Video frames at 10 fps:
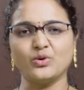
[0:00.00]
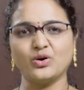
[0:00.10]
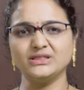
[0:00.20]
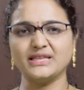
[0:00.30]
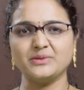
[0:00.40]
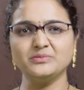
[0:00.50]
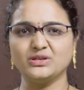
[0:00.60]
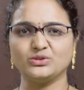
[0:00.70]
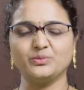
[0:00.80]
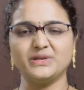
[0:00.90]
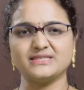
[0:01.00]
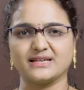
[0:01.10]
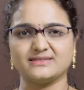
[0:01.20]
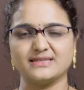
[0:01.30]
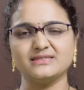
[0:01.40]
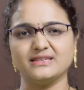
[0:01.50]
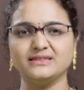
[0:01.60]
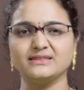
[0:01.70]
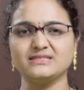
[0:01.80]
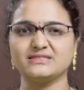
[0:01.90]
mold them to be success
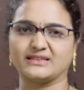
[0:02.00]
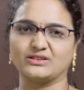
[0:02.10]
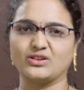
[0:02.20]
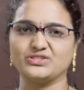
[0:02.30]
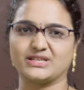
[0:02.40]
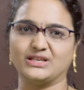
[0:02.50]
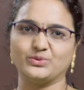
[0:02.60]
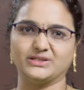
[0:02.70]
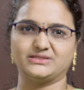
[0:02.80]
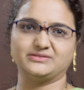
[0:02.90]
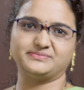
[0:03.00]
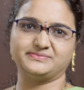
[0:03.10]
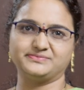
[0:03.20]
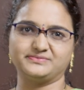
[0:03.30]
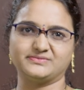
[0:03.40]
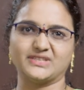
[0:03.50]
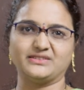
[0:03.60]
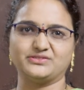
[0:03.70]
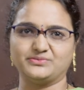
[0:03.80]
in this technological world. Thank